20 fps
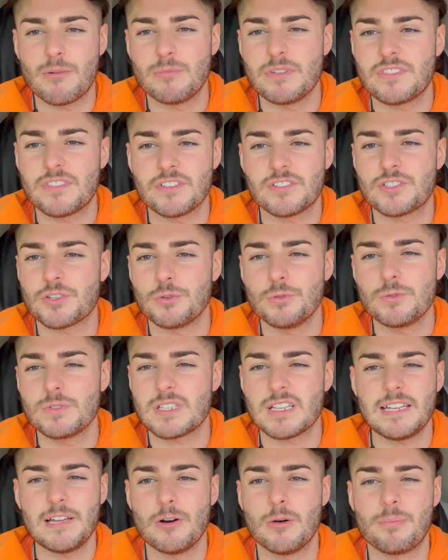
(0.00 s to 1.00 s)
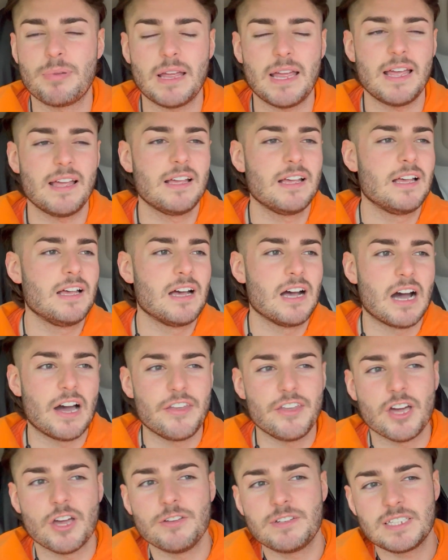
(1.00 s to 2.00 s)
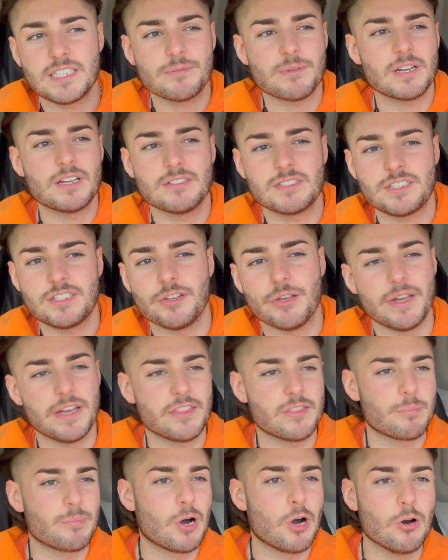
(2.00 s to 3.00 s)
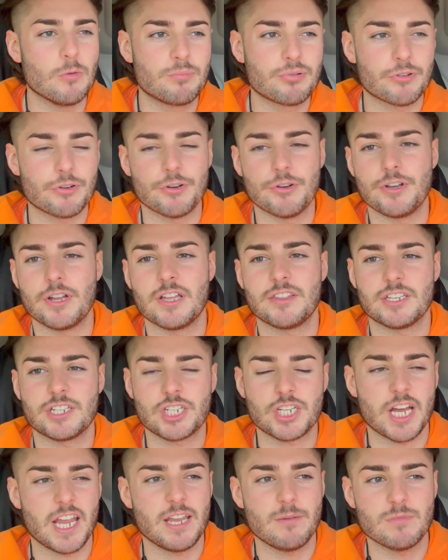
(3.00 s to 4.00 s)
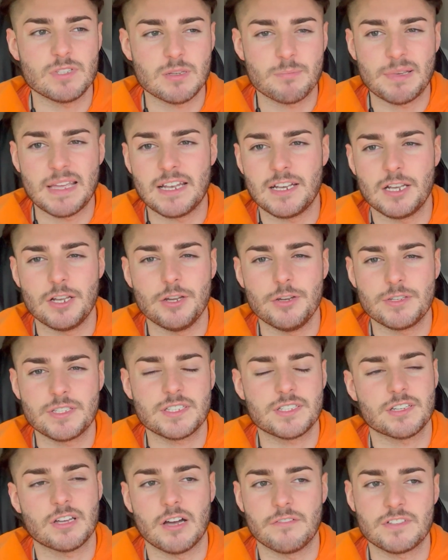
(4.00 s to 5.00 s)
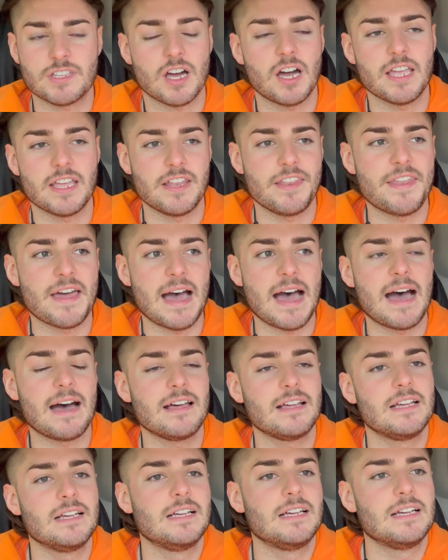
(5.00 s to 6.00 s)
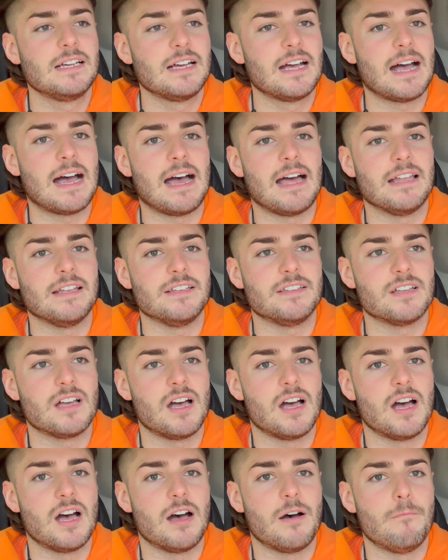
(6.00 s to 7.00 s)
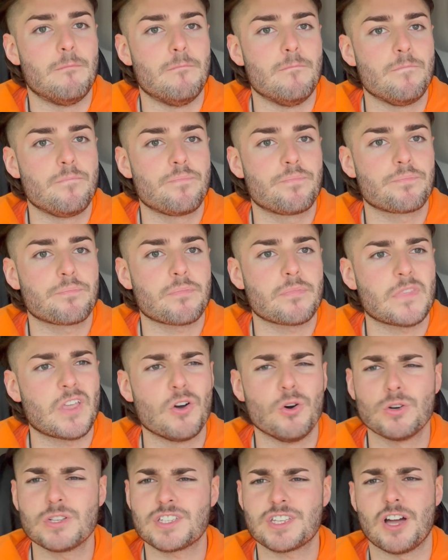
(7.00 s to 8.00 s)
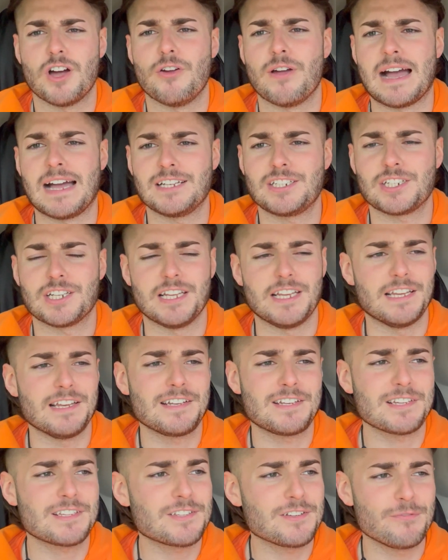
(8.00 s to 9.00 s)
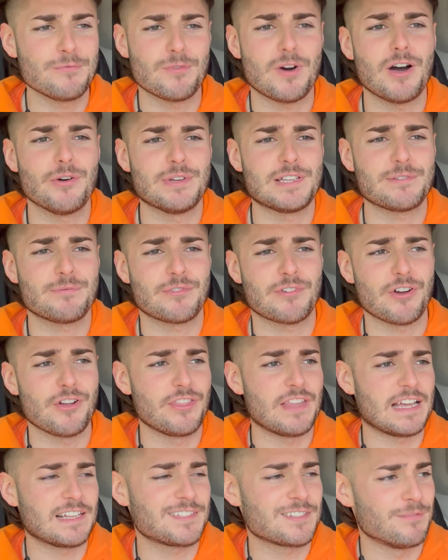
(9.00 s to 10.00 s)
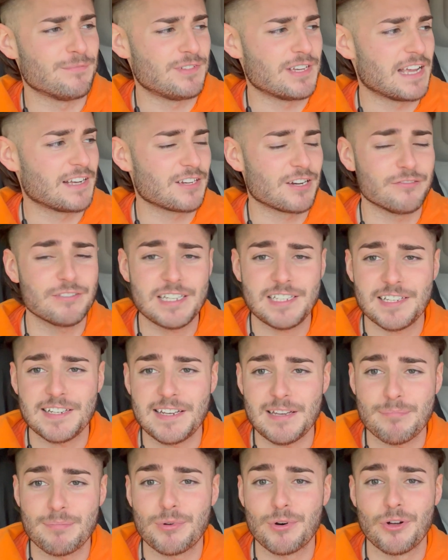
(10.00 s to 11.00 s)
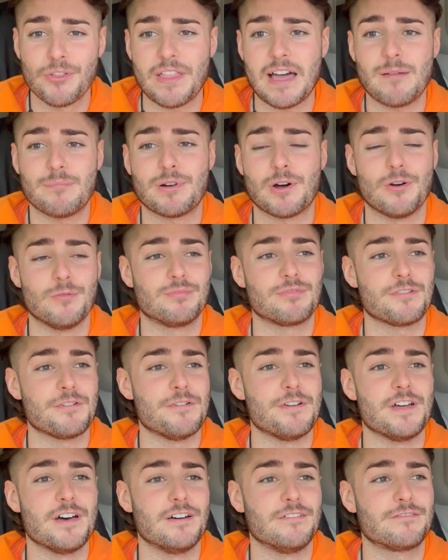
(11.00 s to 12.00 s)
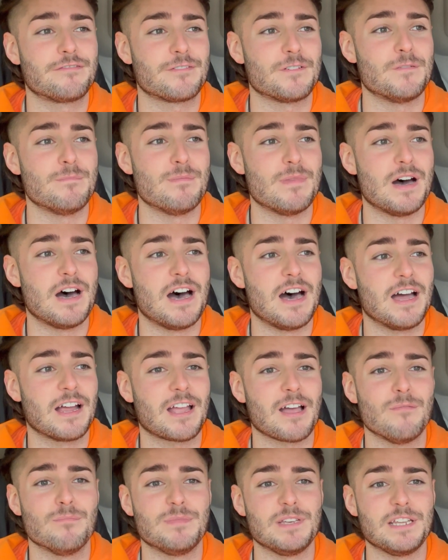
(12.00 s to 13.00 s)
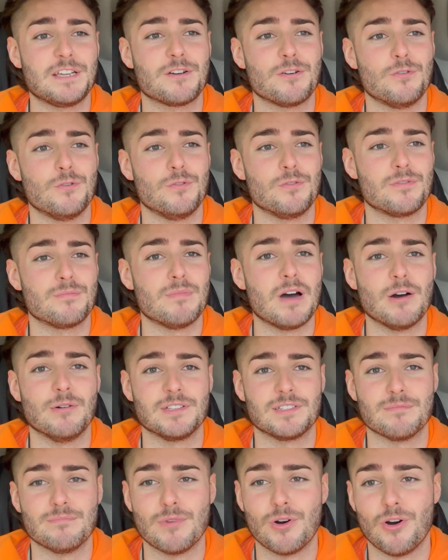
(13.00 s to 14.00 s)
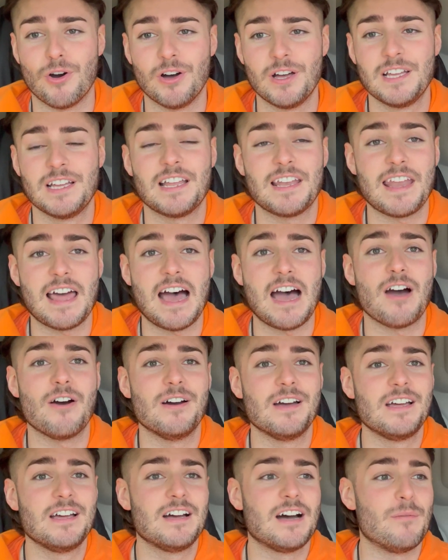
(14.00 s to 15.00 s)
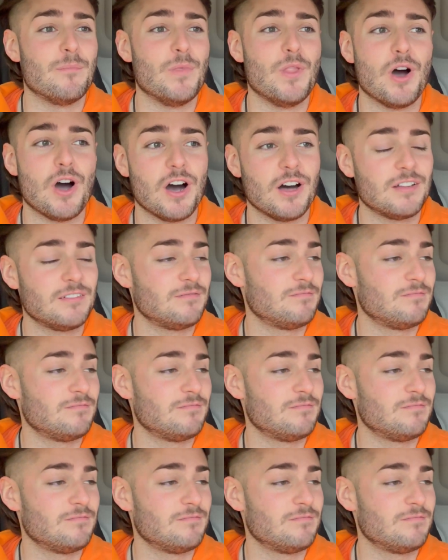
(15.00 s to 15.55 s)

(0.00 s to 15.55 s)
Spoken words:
with the tools a little bit. I noticed when I was doing it, the pole pruner, the chain was a bit loose, so I've tightened that. And also, actually, just on while we're on that subject, I recently bought that pole pruner from a company called Mowers and More. Now, I'm not